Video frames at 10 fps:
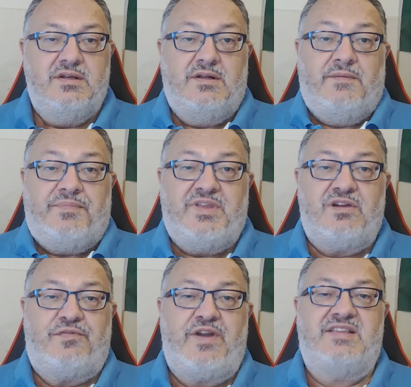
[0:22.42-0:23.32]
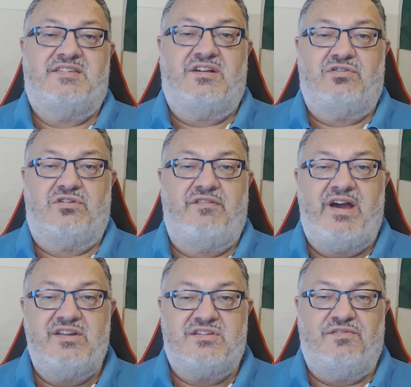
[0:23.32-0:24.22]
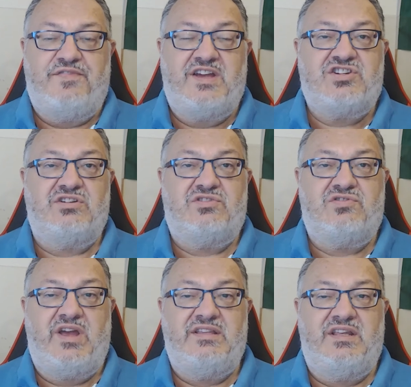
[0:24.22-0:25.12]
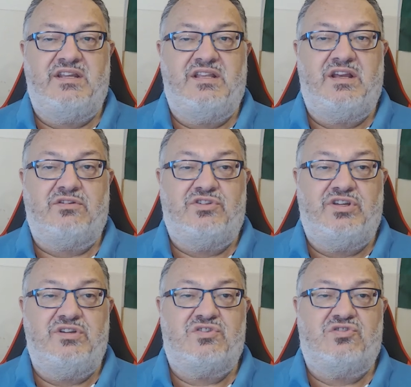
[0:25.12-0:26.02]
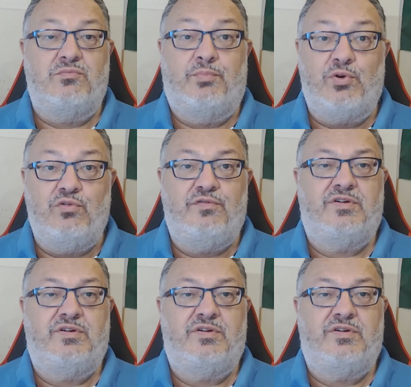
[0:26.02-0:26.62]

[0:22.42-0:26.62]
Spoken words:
Dear friends, the coronavirus infection trend in Italy continues to improve.